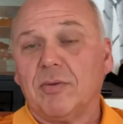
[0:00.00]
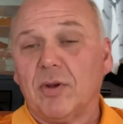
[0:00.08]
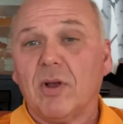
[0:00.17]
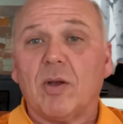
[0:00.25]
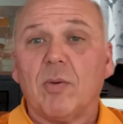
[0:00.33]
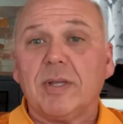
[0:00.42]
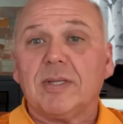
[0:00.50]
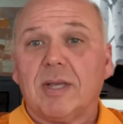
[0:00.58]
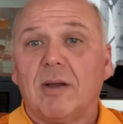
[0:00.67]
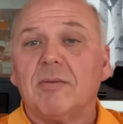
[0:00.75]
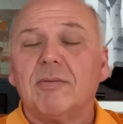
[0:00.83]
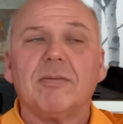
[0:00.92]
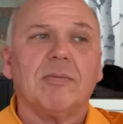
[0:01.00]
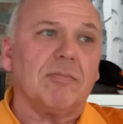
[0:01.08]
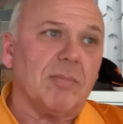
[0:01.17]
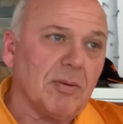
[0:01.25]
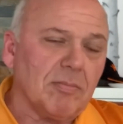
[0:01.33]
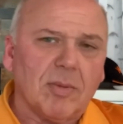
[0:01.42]
not going south,
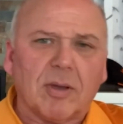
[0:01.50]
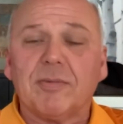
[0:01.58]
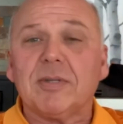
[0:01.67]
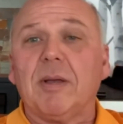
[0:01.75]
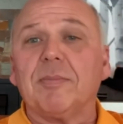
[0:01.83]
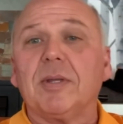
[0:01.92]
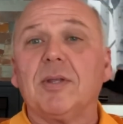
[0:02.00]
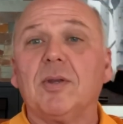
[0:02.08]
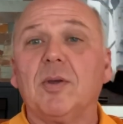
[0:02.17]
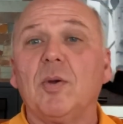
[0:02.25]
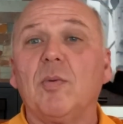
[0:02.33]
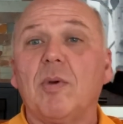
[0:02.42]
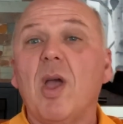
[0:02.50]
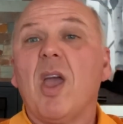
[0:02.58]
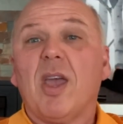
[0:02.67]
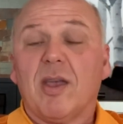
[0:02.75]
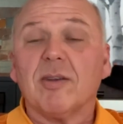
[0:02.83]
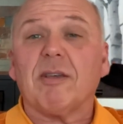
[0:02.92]
looking for something to do.
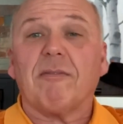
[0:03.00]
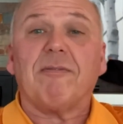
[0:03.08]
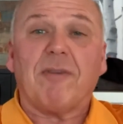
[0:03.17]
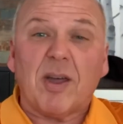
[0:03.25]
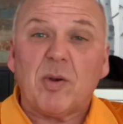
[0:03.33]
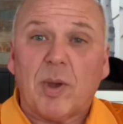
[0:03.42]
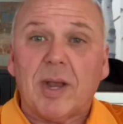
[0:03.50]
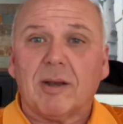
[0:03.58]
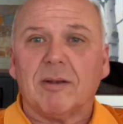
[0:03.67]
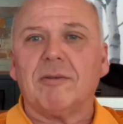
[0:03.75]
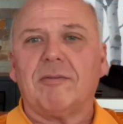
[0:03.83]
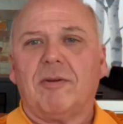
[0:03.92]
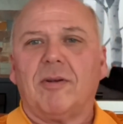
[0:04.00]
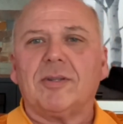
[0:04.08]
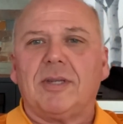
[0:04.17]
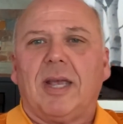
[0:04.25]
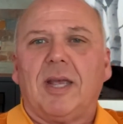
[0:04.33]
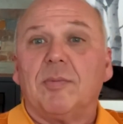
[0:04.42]
Here's a fun way to learn
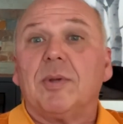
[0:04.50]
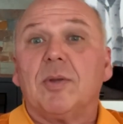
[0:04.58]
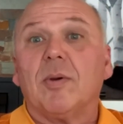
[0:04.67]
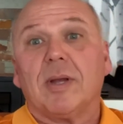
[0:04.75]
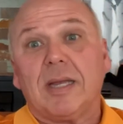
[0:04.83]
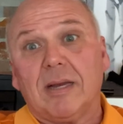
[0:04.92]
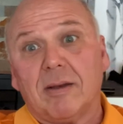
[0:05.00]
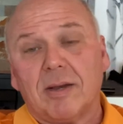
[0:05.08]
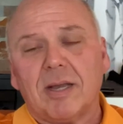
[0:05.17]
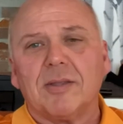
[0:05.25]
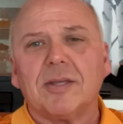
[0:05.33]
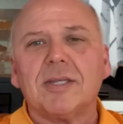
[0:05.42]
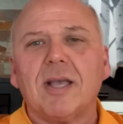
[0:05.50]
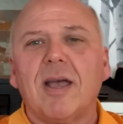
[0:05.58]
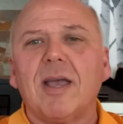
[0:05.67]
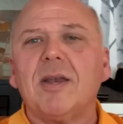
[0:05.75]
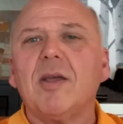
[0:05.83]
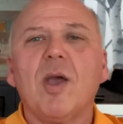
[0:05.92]
first aid. We do our e-learning on the
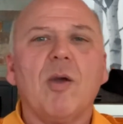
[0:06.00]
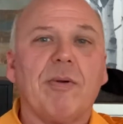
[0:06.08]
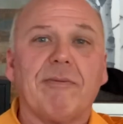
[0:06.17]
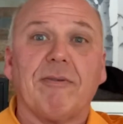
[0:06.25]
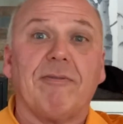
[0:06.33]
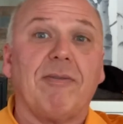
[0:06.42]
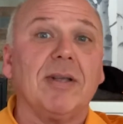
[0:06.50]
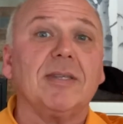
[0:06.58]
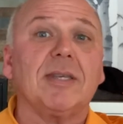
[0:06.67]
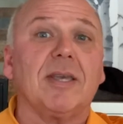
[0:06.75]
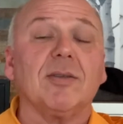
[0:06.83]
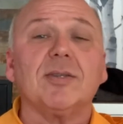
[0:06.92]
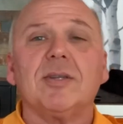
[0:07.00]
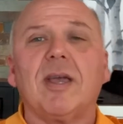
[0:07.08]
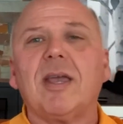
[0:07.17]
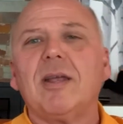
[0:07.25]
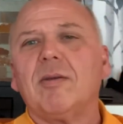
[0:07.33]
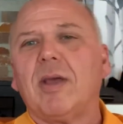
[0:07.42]
side. We have a fun skills
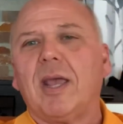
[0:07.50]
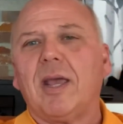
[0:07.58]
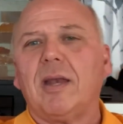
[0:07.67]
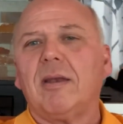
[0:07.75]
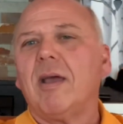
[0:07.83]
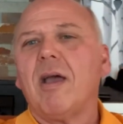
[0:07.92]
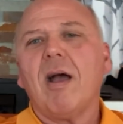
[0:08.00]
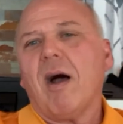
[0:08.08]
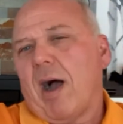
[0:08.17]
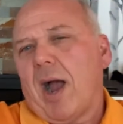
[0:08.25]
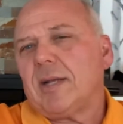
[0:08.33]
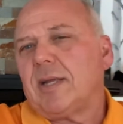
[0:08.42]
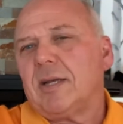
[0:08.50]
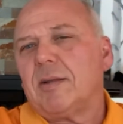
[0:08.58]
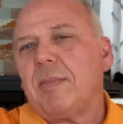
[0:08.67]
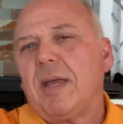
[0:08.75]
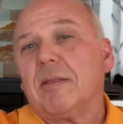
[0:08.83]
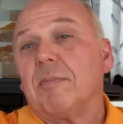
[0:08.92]
night, and I tend to
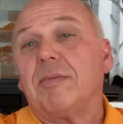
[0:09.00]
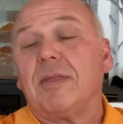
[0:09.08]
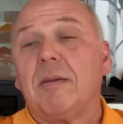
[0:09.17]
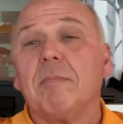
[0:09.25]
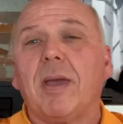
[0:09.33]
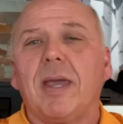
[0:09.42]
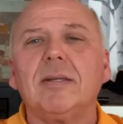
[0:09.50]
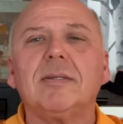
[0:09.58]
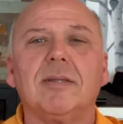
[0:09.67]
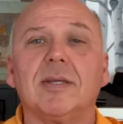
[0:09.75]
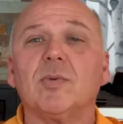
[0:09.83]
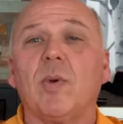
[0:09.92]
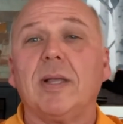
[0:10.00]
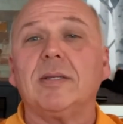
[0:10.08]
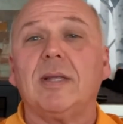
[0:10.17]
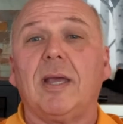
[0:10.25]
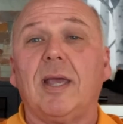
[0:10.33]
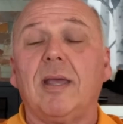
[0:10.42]
make them theme-based. This
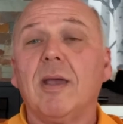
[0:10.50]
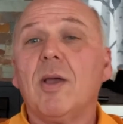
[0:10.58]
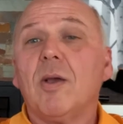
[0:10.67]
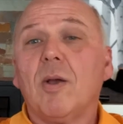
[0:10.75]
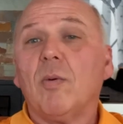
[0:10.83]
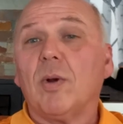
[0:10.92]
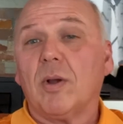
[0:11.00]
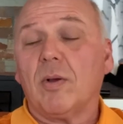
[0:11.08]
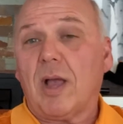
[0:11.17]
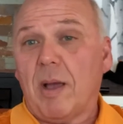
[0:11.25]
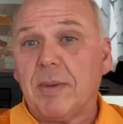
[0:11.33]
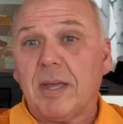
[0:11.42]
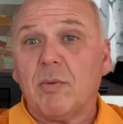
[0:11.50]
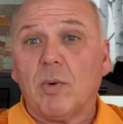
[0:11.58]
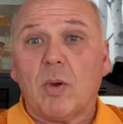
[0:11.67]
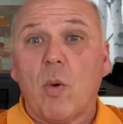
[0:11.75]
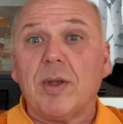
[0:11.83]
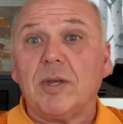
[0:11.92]
Wednesday, we're
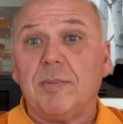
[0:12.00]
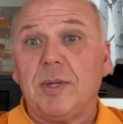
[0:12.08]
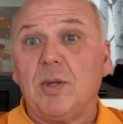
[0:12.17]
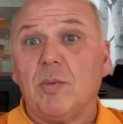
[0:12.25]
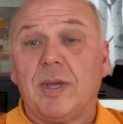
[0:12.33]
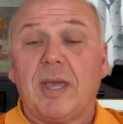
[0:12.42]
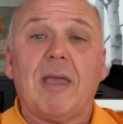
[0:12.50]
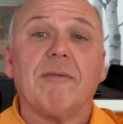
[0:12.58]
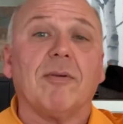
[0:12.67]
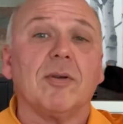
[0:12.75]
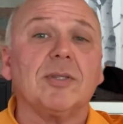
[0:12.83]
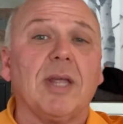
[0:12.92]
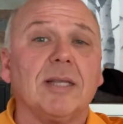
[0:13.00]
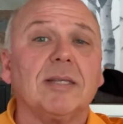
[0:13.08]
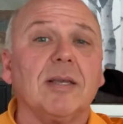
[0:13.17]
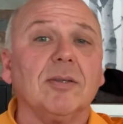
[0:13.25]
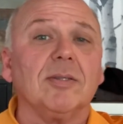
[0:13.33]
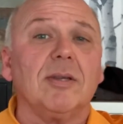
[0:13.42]
going to be doing a first aid
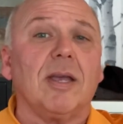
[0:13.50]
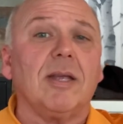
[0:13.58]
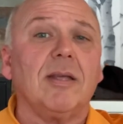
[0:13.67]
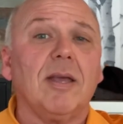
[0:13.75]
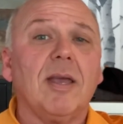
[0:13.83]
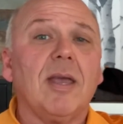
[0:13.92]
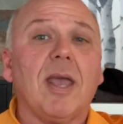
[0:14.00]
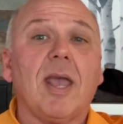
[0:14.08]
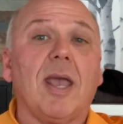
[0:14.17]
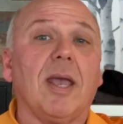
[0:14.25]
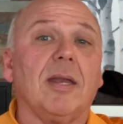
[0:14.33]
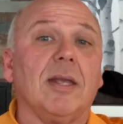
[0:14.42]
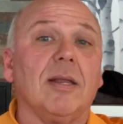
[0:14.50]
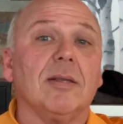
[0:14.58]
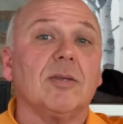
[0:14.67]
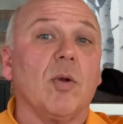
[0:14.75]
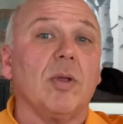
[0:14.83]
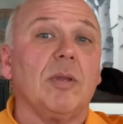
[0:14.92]
skills night, and it is
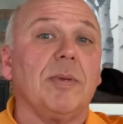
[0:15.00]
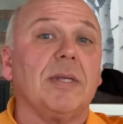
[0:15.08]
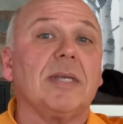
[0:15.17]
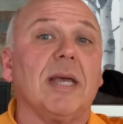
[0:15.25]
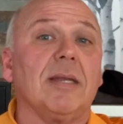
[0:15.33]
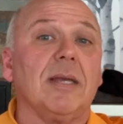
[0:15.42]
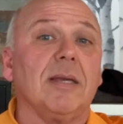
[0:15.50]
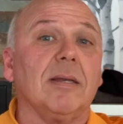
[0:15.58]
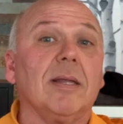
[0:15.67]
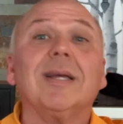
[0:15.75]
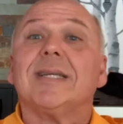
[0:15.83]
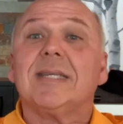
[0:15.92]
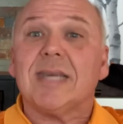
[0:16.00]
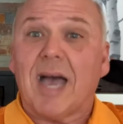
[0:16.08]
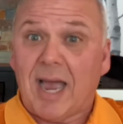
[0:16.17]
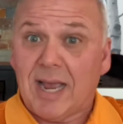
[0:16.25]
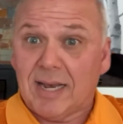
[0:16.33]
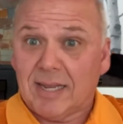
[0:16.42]
going to be set in
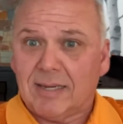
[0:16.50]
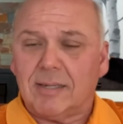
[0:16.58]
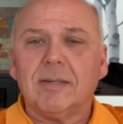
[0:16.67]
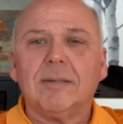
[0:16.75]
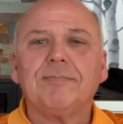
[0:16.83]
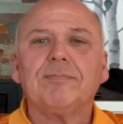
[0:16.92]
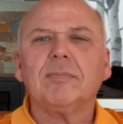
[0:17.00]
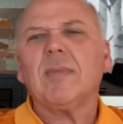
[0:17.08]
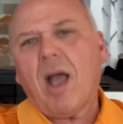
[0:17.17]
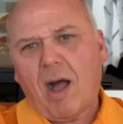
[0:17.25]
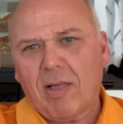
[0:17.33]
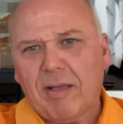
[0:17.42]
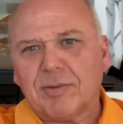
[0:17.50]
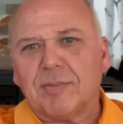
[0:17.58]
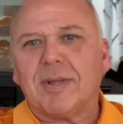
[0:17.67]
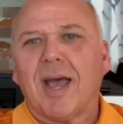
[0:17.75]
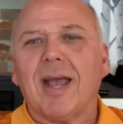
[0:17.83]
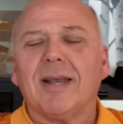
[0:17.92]
Thailand. I'll have some
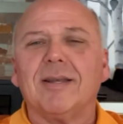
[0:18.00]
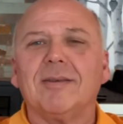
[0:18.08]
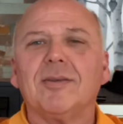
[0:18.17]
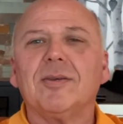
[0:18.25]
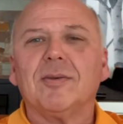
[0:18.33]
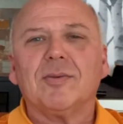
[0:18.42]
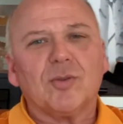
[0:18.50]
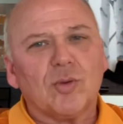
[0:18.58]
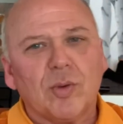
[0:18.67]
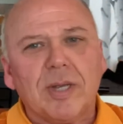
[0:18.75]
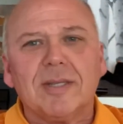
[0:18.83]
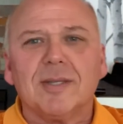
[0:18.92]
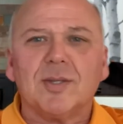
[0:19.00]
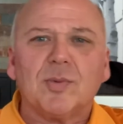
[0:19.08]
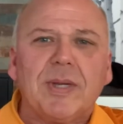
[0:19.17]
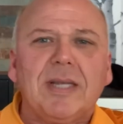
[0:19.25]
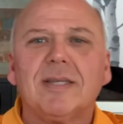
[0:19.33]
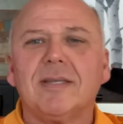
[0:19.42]
Thailand treats and
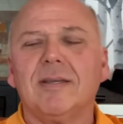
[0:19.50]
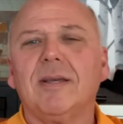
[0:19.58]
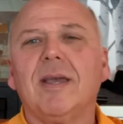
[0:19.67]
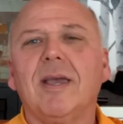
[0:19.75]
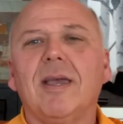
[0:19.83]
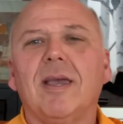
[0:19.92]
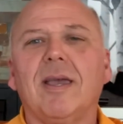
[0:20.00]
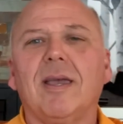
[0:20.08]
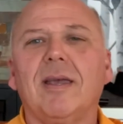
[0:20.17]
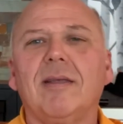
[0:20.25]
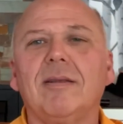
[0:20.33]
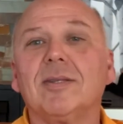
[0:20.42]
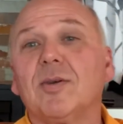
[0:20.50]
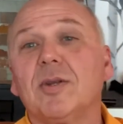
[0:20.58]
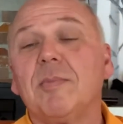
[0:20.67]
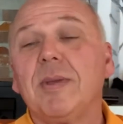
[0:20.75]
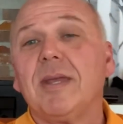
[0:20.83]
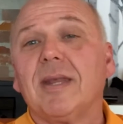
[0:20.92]
sweets, and it's going to
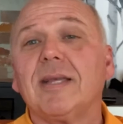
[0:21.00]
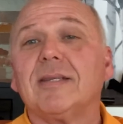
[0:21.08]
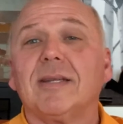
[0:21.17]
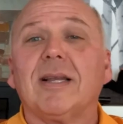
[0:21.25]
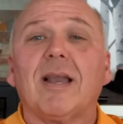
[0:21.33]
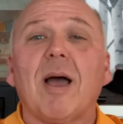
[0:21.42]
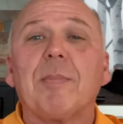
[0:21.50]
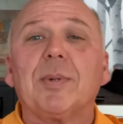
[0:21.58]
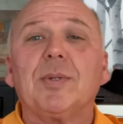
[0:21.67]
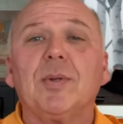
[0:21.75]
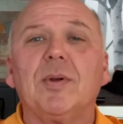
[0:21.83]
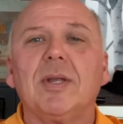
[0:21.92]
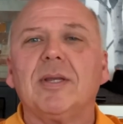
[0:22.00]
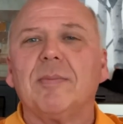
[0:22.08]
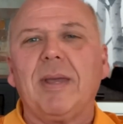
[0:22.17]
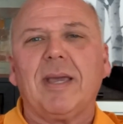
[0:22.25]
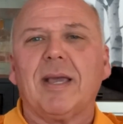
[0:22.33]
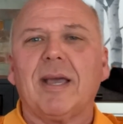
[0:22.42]
be a nice little opportunity to
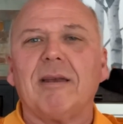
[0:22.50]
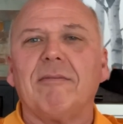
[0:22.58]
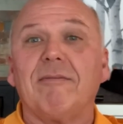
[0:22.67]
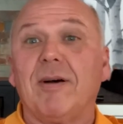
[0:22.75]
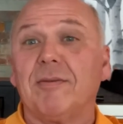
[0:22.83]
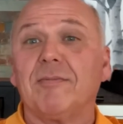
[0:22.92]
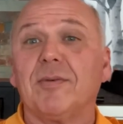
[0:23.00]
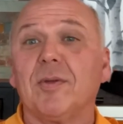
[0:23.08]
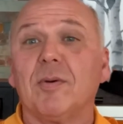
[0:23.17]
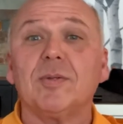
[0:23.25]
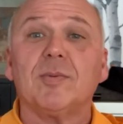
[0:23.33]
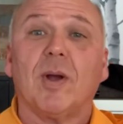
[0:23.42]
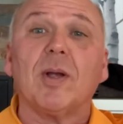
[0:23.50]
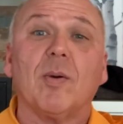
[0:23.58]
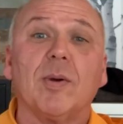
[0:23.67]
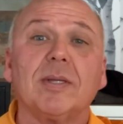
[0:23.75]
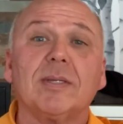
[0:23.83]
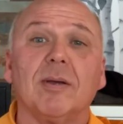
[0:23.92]
make it kind of fun for those who aren't
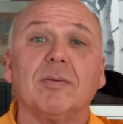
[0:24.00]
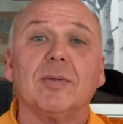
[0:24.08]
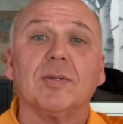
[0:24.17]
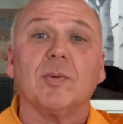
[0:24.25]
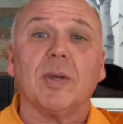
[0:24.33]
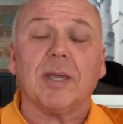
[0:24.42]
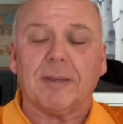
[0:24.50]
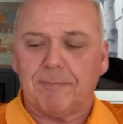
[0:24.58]
going south this week.